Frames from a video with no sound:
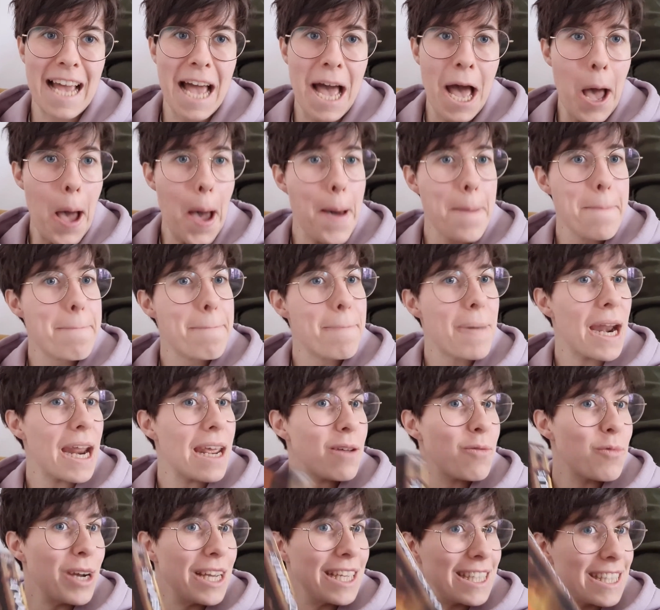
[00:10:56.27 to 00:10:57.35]
But
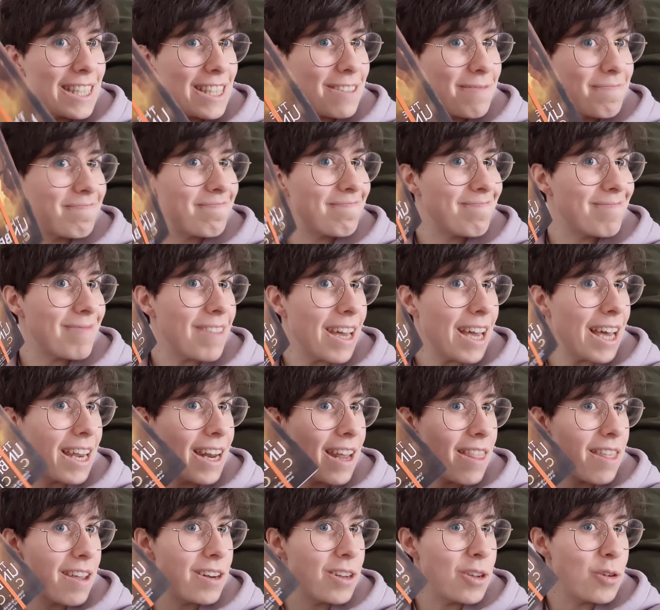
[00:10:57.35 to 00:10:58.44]
anyways,
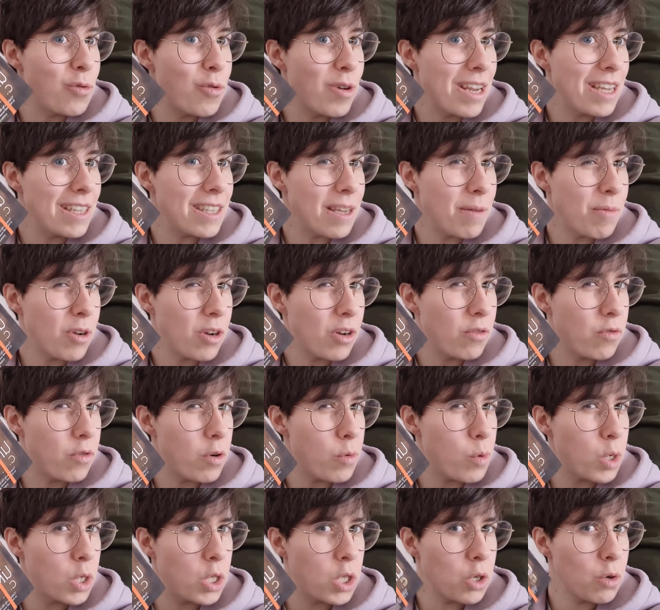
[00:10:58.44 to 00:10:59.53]
another new release I'm looking
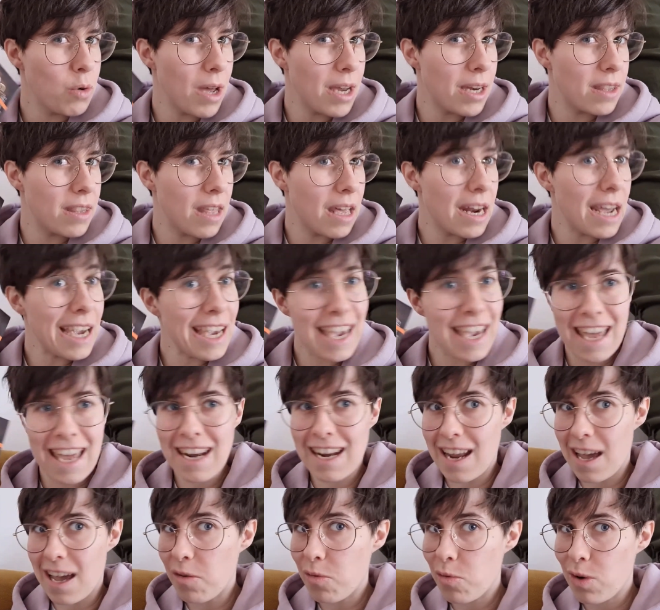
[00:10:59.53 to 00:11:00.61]
forward to, and that I
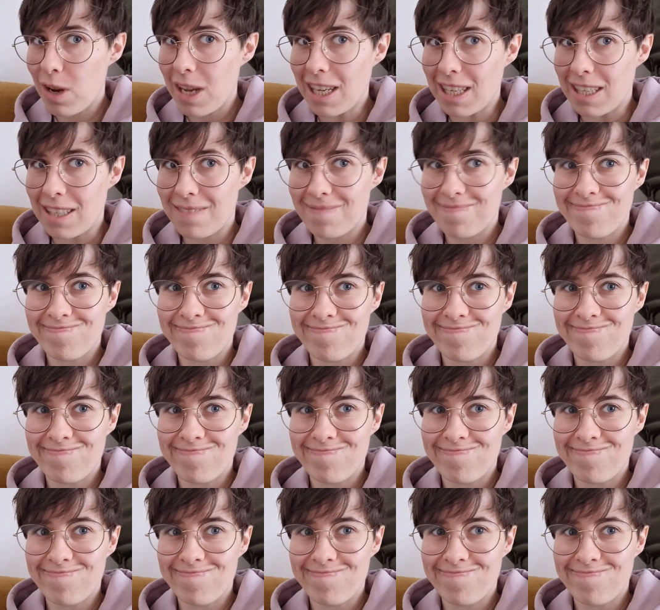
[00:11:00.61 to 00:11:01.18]
can now read.